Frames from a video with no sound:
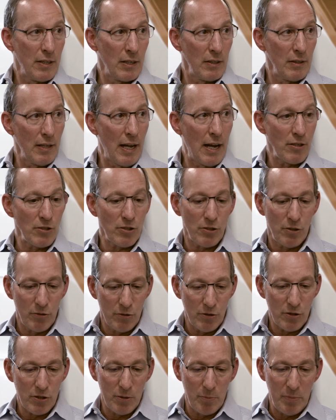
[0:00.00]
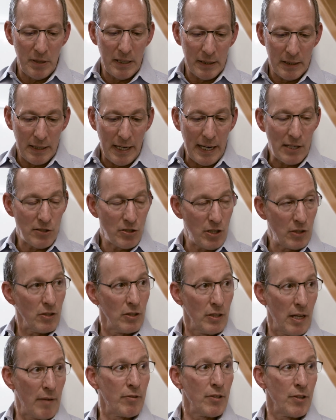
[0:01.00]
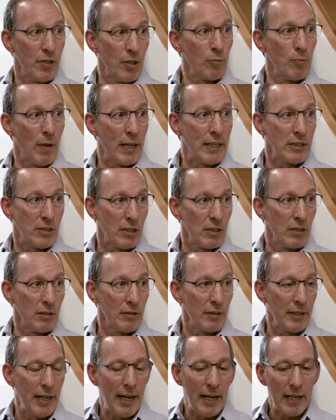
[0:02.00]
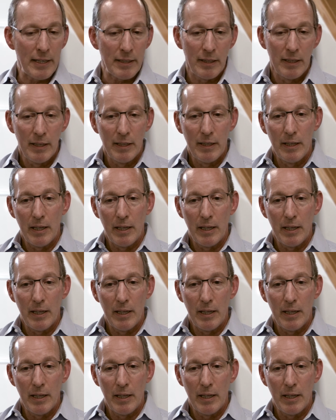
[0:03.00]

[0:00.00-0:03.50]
that allow students to be engaged at the level they're ready to learn at.